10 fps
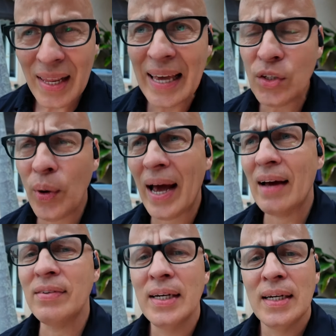and you
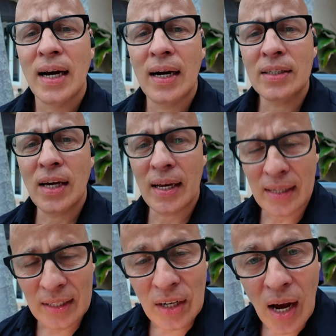have
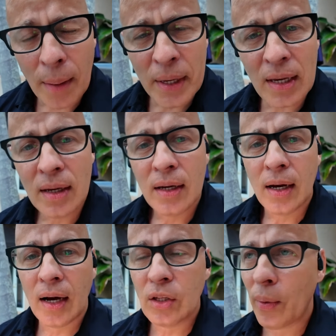and they're coming
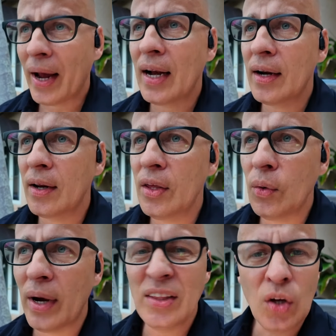directly to
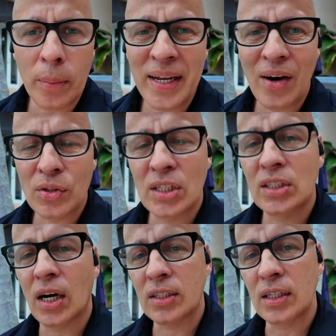you, and nobody else is
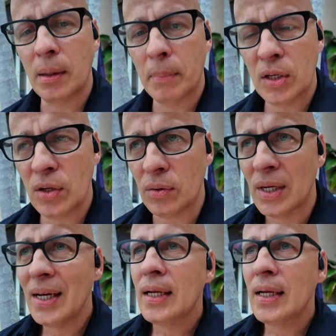touching them but you.